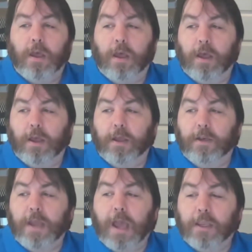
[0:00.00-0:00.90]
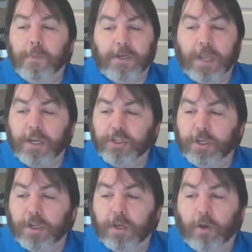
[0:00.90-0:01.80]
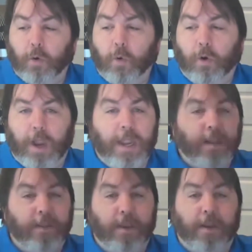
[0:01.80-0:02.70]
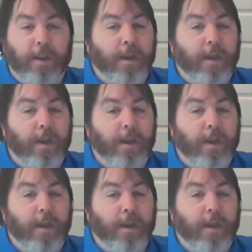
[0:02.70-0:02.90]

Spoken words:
documentation or anything,